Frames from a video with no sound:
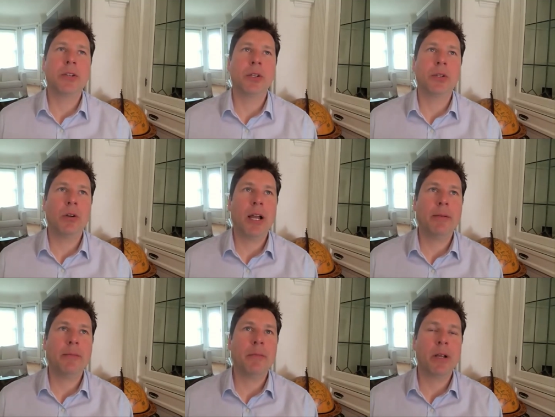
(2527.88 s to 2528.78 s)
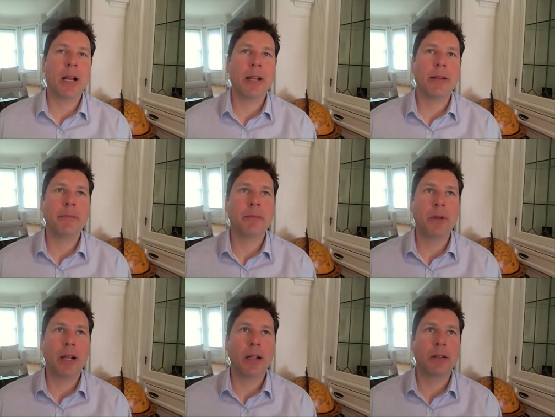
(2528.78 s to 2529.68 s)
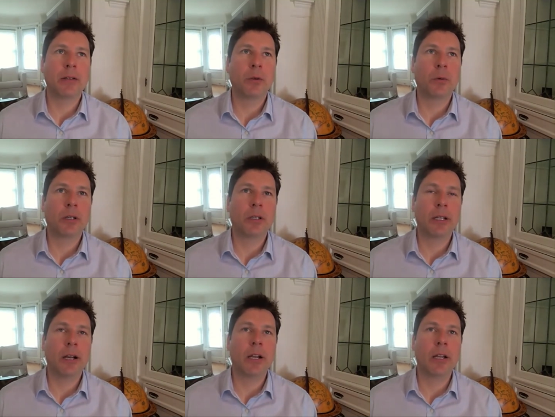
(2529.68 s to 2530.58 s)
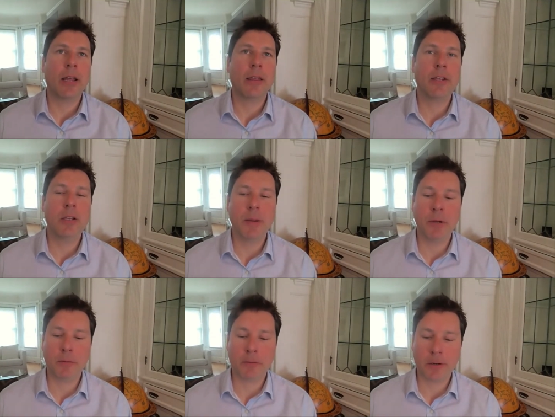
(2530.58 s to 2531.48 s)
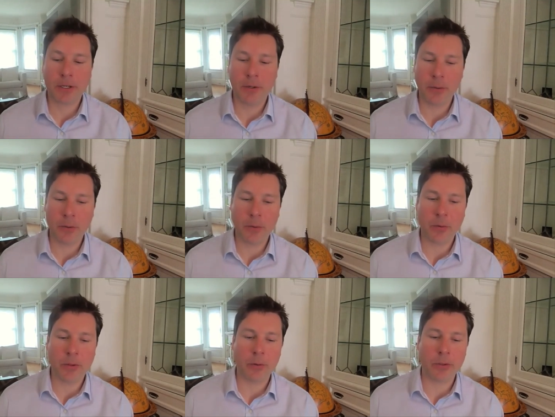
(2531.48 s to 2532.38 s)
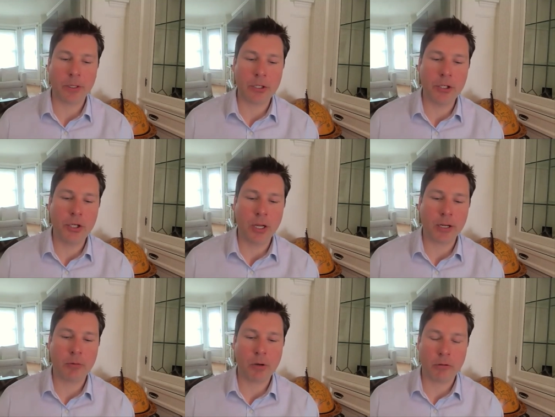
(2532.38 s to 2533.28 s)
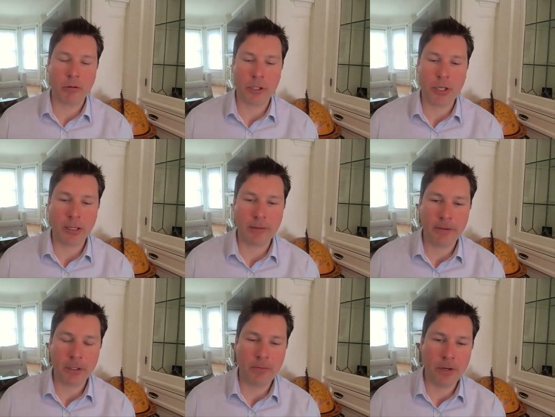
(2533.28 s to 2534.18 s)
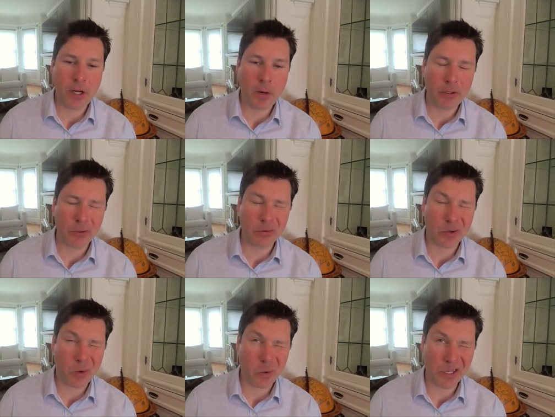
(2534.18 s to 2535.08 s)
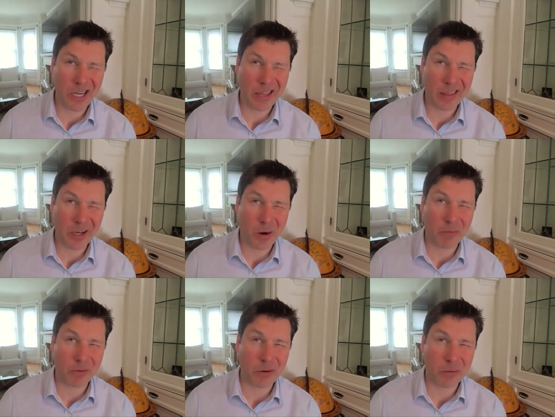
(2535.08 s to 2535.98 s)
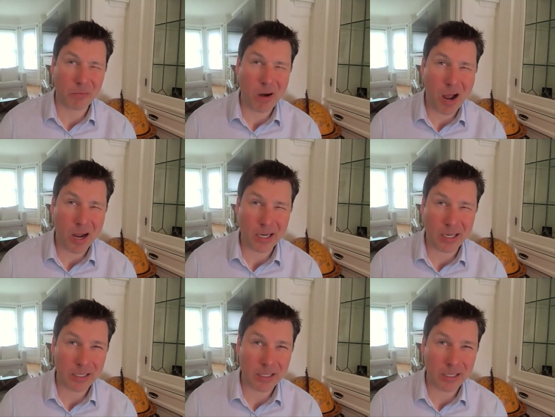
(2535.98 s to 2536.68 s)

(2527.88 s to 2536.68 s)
just so so we're clear, I think you might be referring to, there was a quote unquote jellyfish video which was recorded, I think, over Iraq.